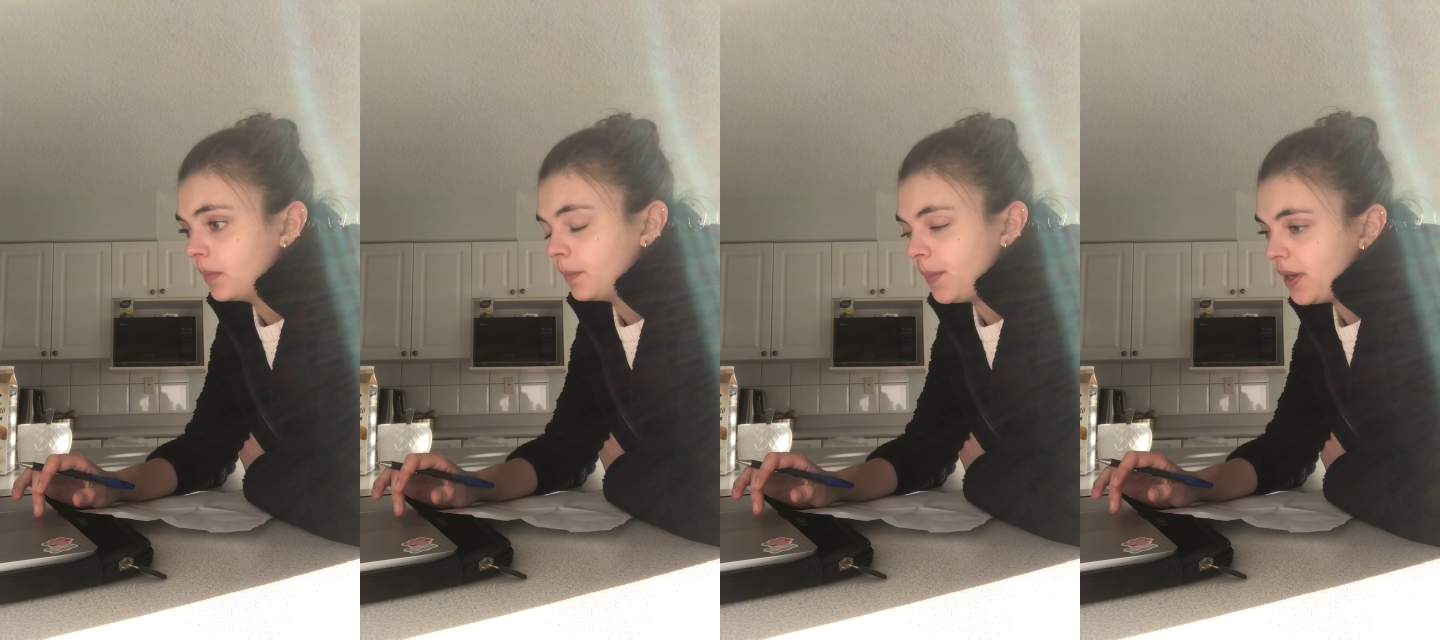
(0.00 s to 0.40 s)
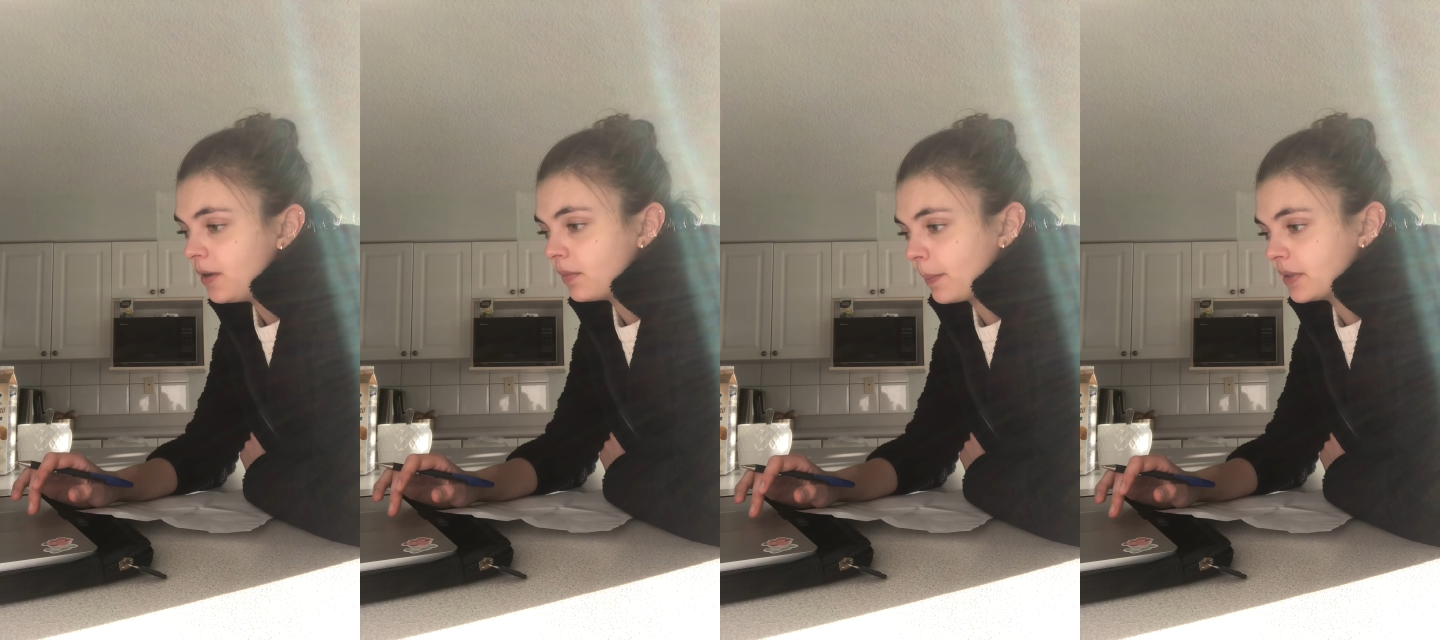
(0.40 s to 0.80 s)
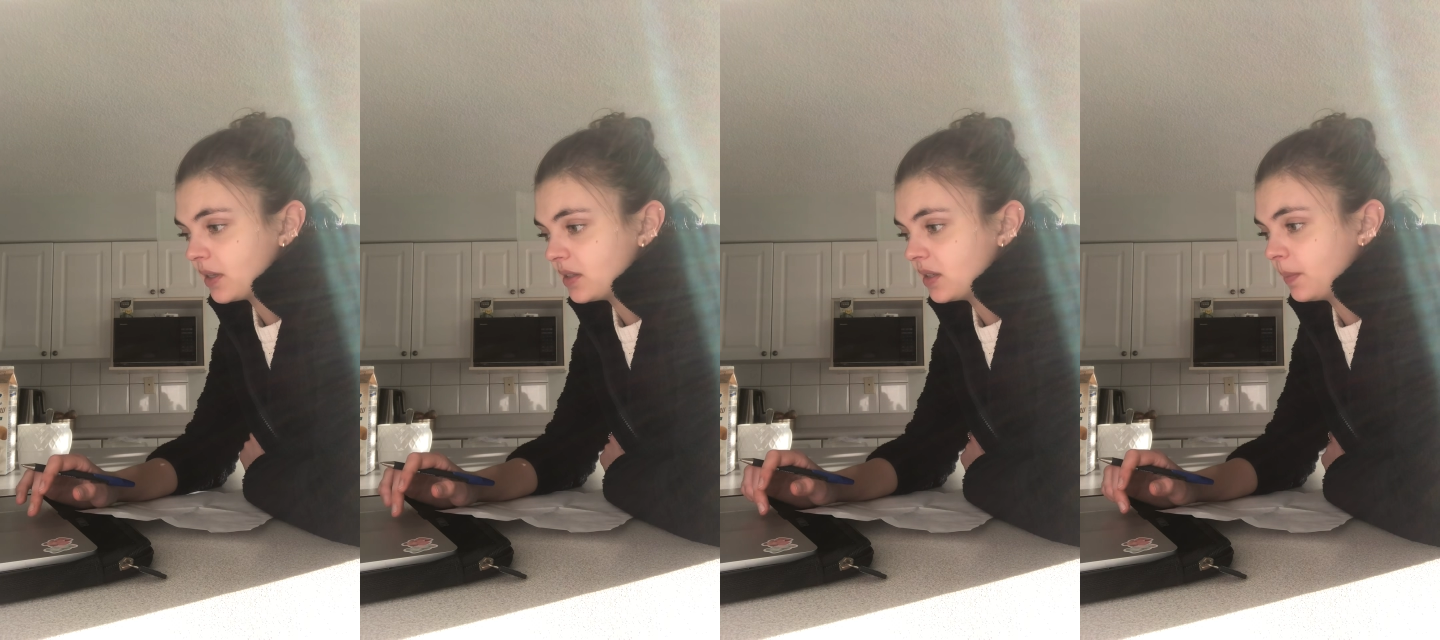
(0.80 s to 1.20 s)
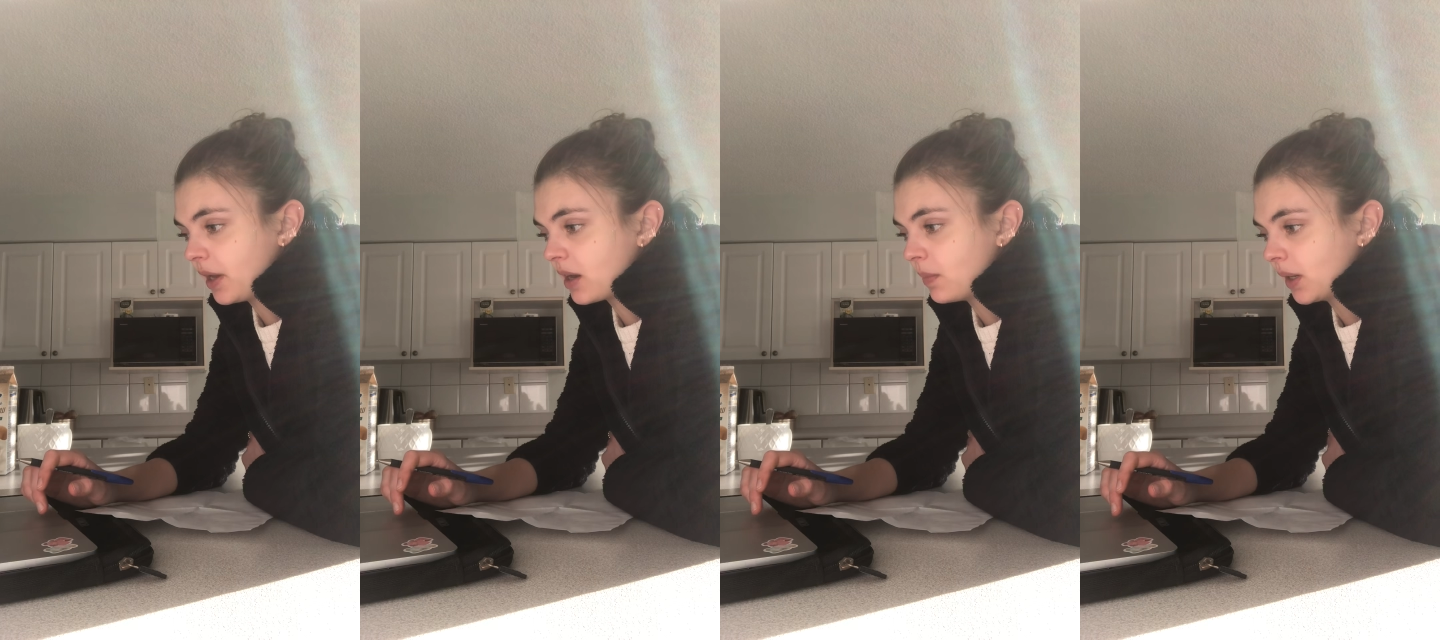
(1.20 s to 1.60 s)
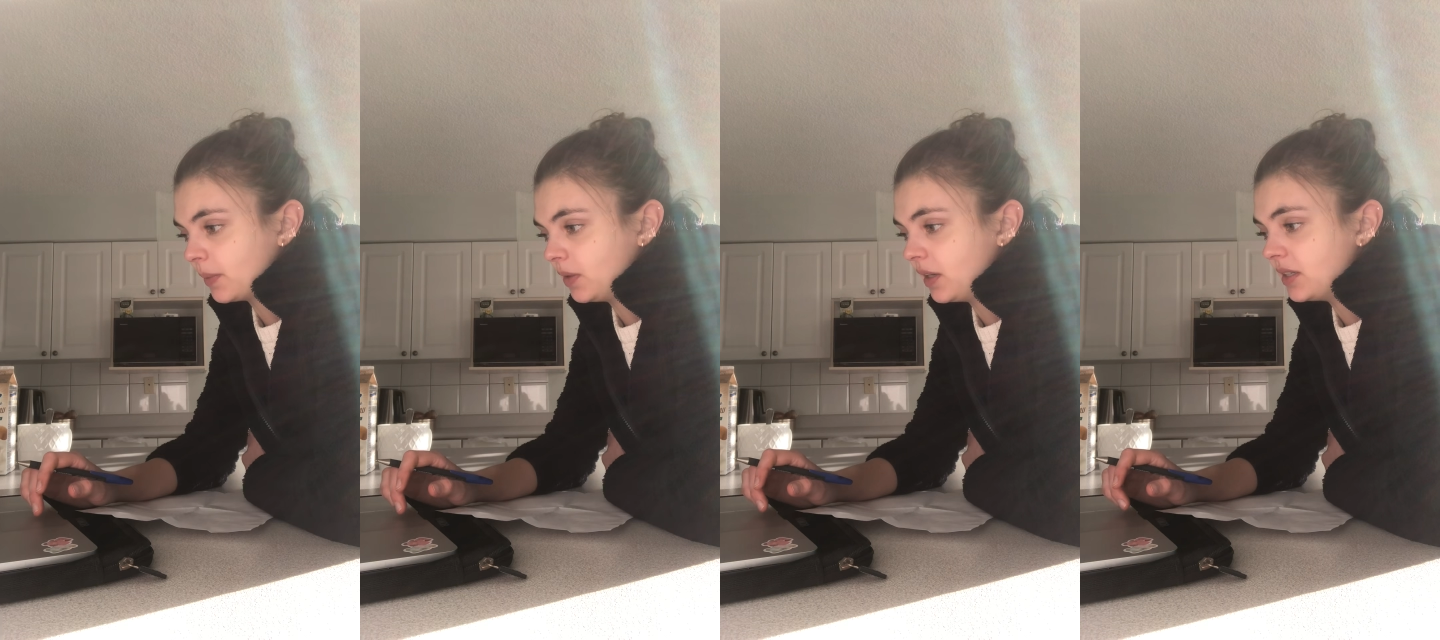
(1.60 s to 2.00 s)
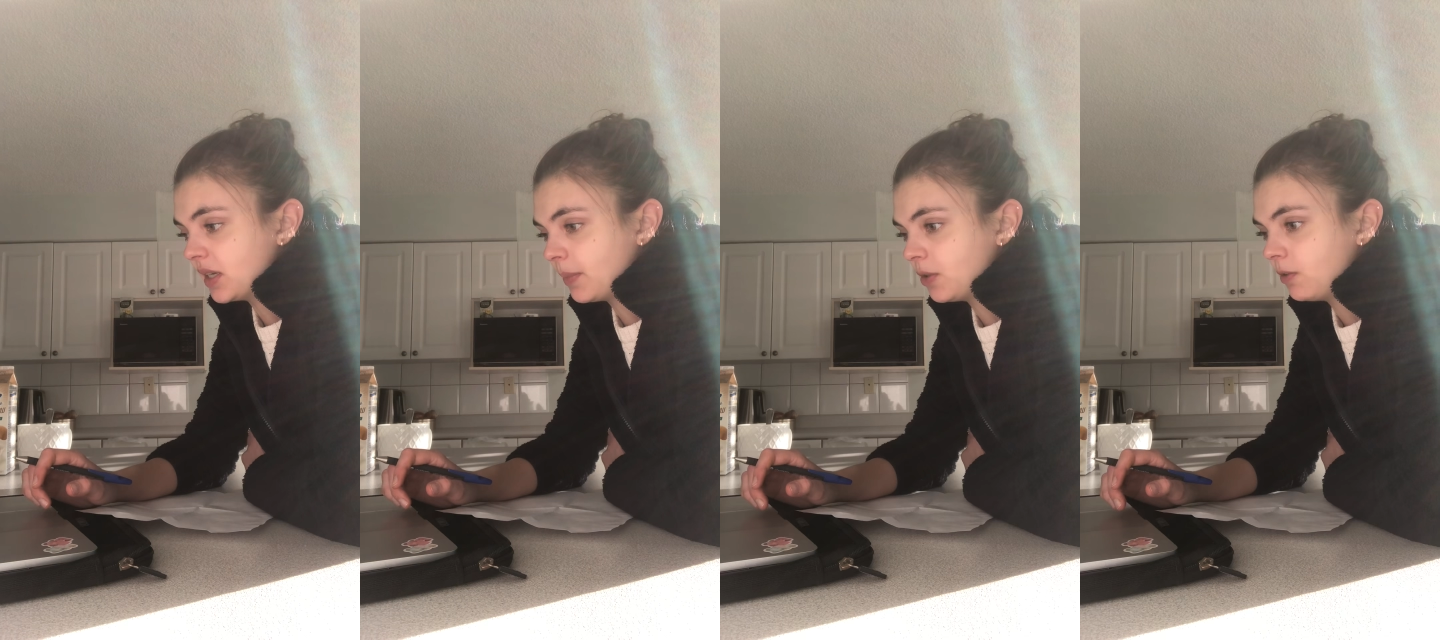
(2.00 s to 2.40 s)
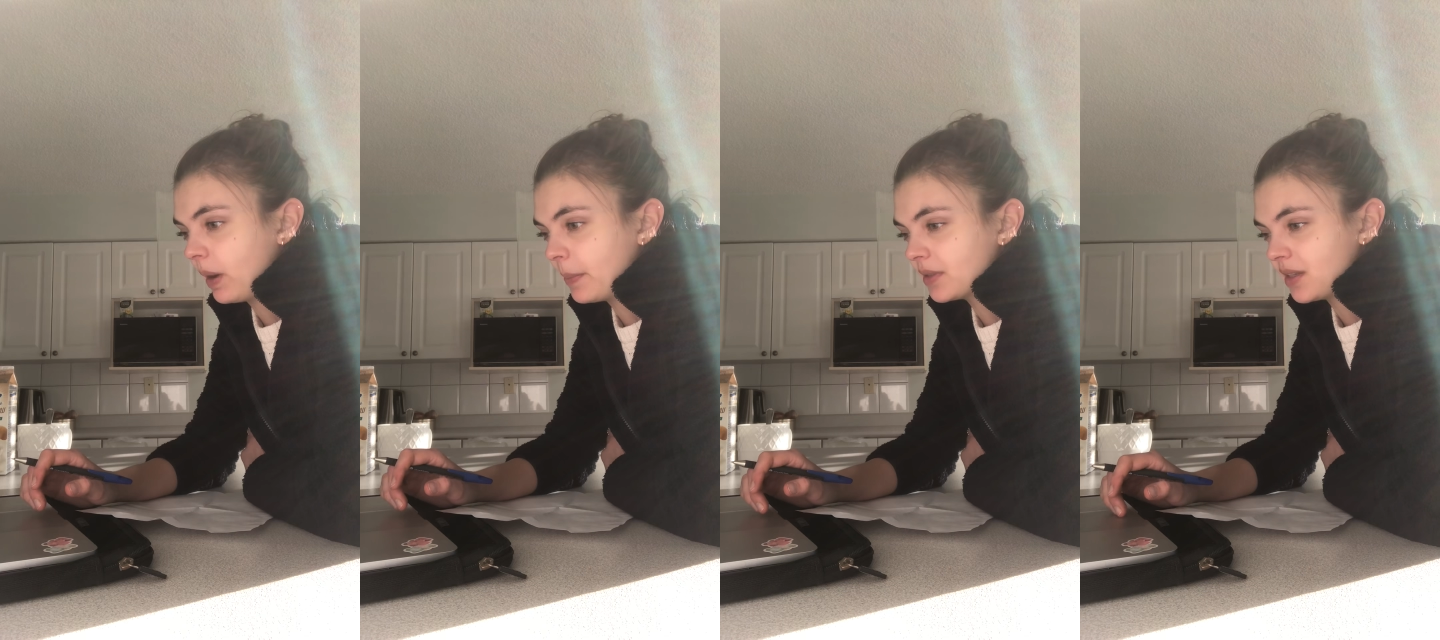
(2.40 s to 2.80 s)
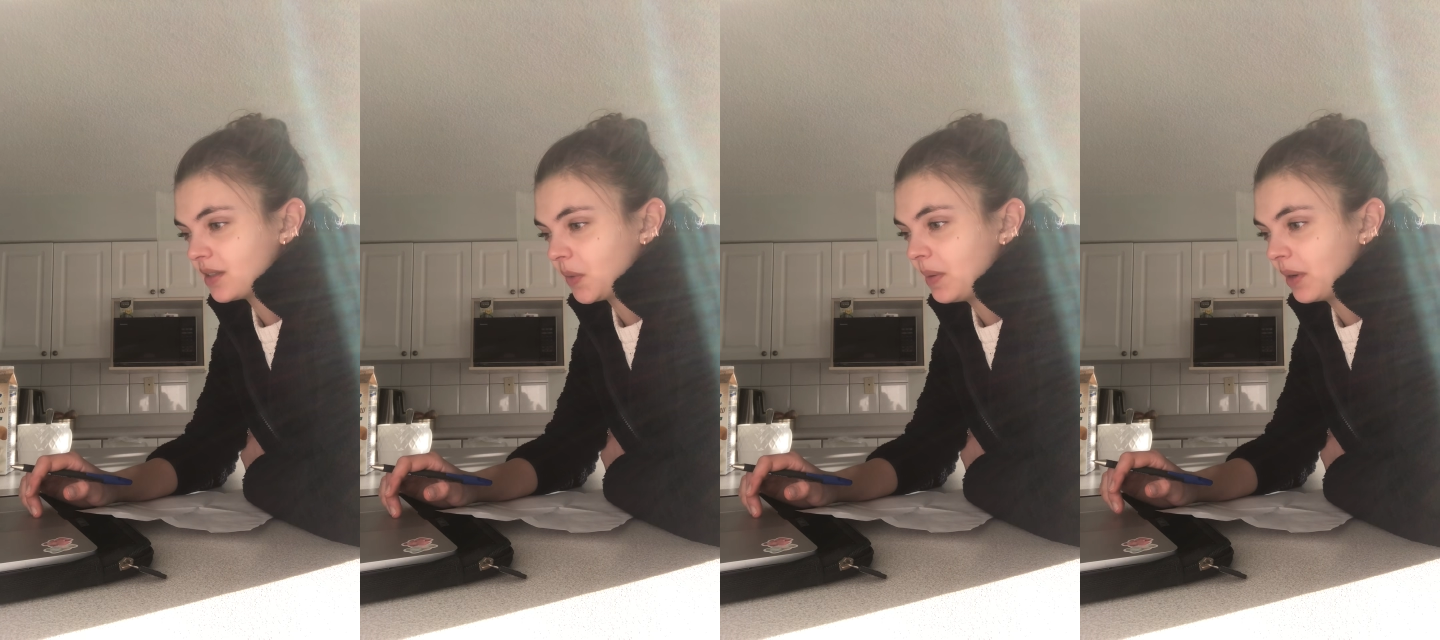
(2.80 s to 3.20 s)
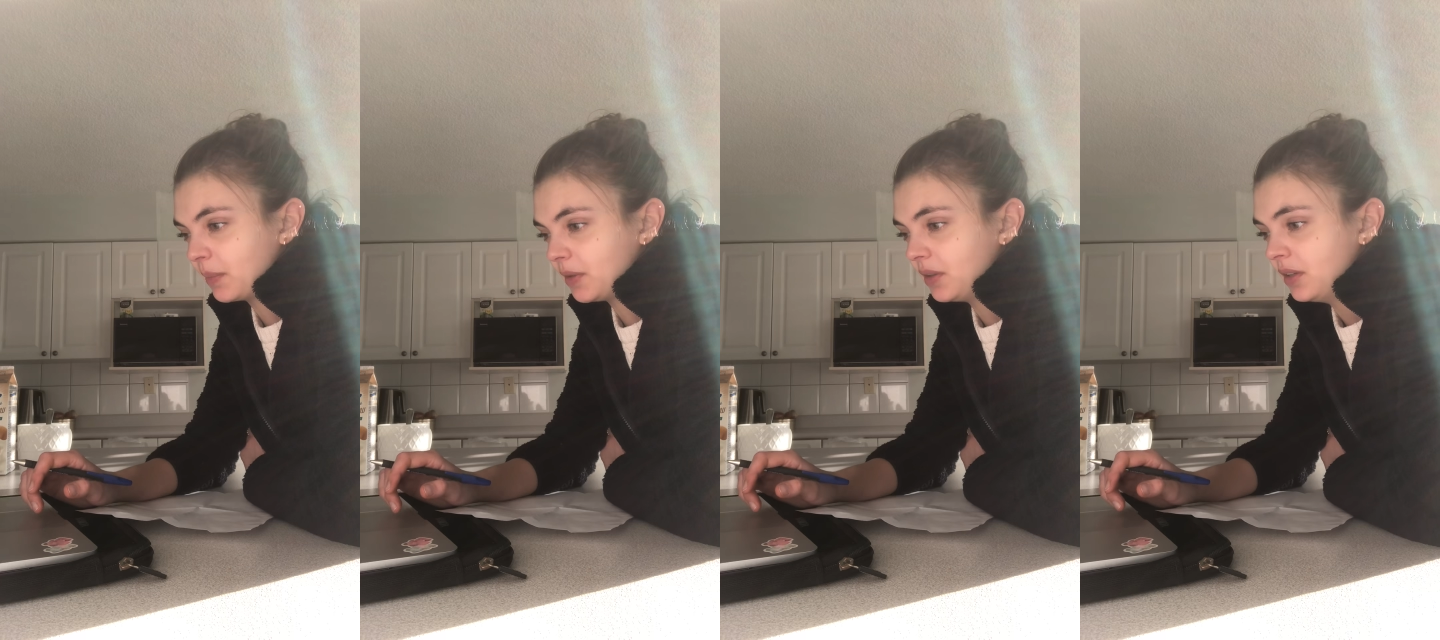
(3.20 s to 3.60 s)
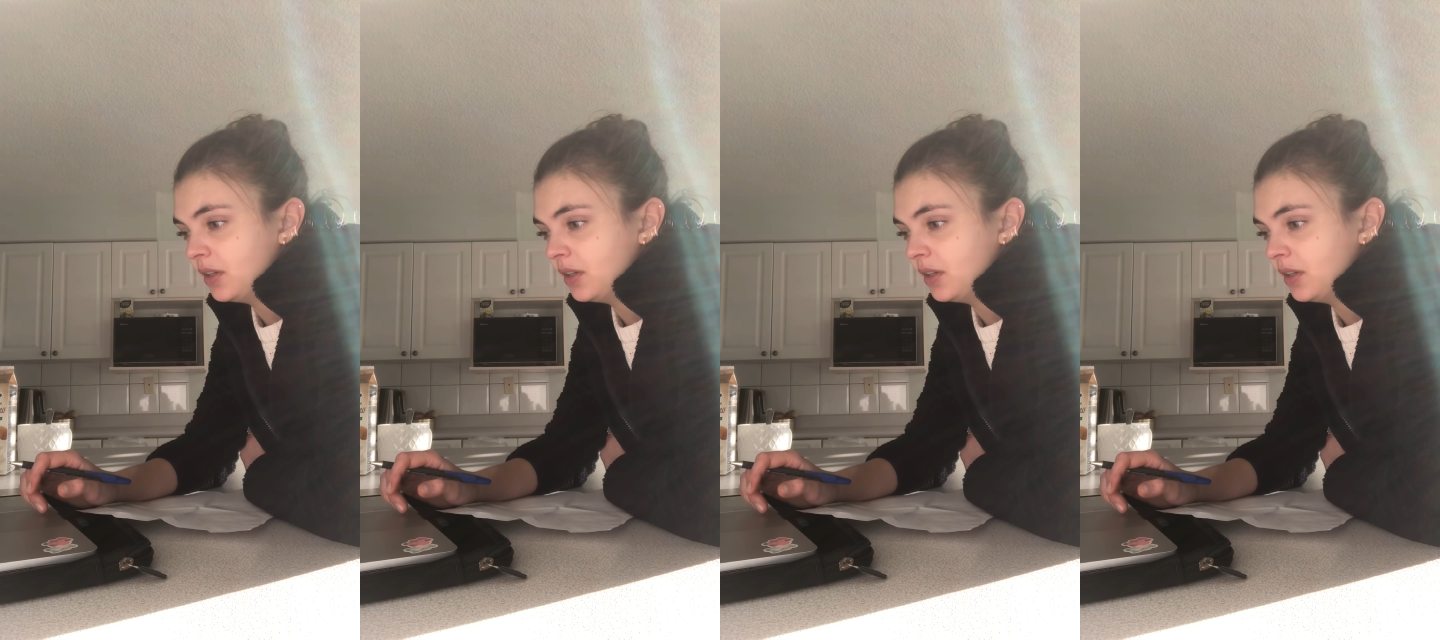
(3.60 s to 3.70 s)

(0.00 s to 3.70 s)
B represents a black marble and W represents a white marble.